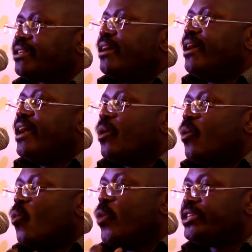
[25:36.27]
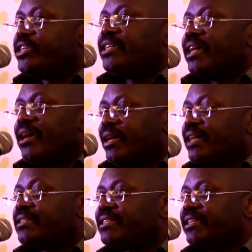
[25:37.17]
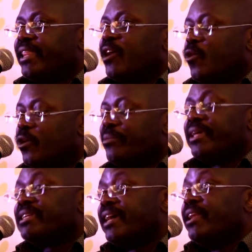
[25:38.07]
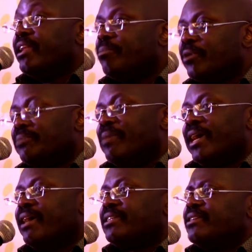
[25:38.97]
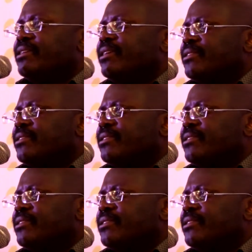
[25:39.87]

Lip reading: unsuccessfully, as far as I know, was that people suffered